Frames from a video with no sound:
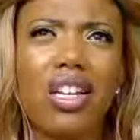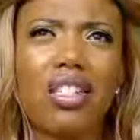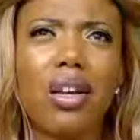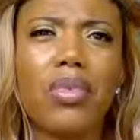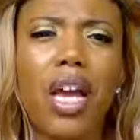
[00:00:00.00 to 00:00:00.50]

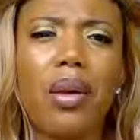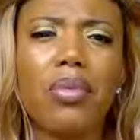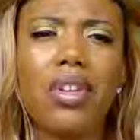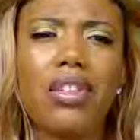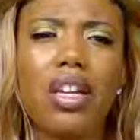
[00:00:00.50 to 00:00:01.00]
Sometimes
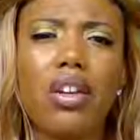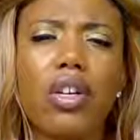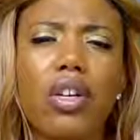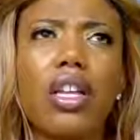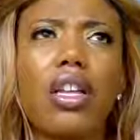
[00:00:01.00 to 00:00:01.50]
it's
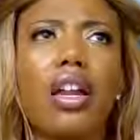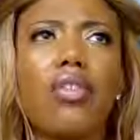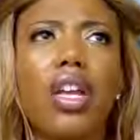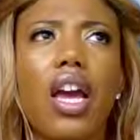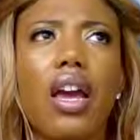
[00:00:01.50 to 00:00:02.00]
secrets. A lot
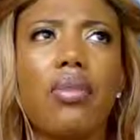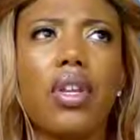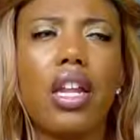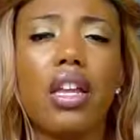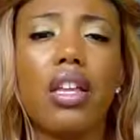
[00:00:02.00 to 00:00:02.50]
of times
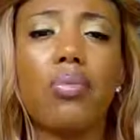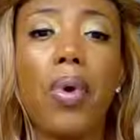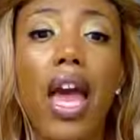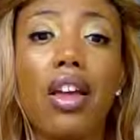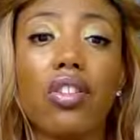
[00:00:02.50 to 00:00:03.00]
it is
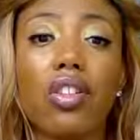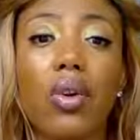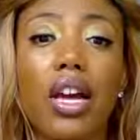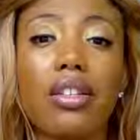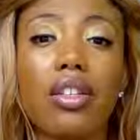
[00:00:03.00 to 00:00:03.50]
passions
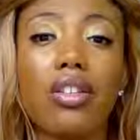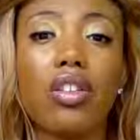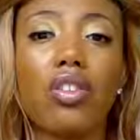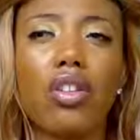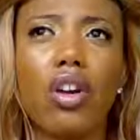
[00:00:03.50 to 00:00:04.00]
rising to the
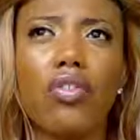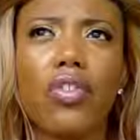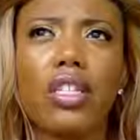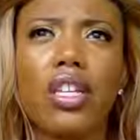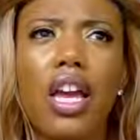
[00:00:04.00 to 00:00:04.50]

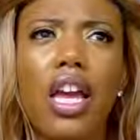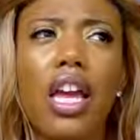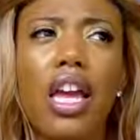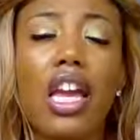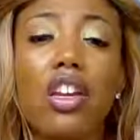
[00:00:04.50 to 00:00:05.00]
surface.
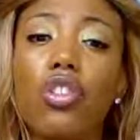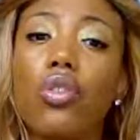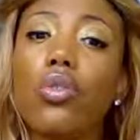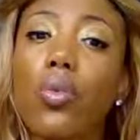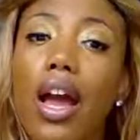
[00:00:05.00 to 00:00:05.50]

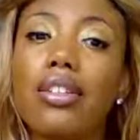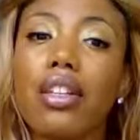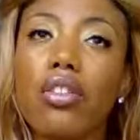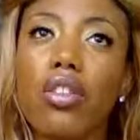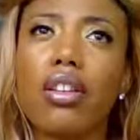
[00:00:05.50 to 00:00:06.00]
Issues rising
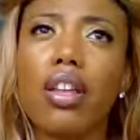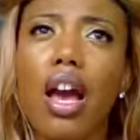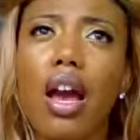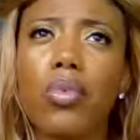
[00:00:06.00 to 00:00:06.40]
to the top.